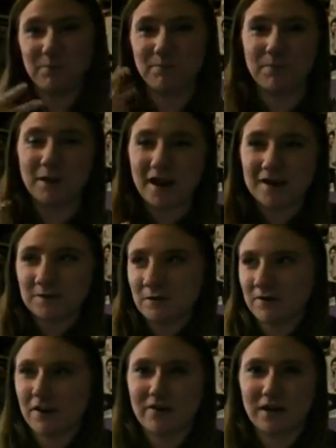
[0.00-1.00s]
we actually don't
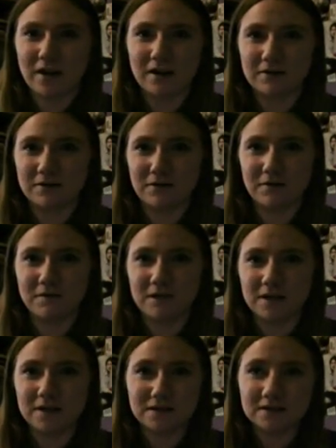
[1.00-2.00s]
even have a canon for her
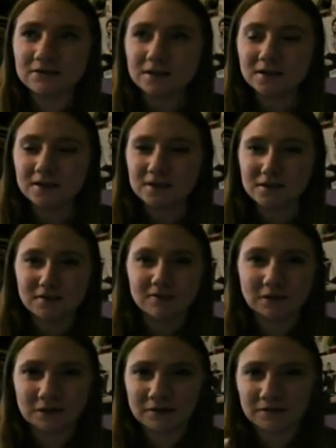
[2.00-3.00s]
face,
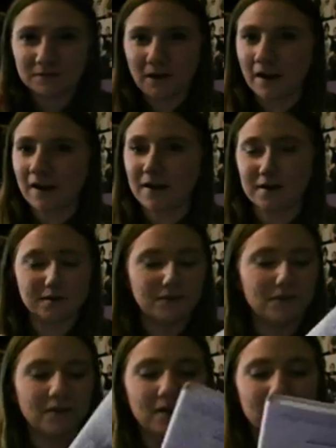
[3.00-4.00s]
not the fan cast that
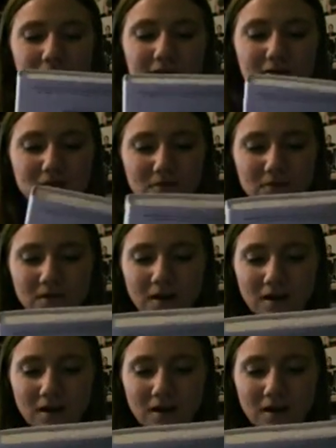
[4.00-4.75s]
there is. So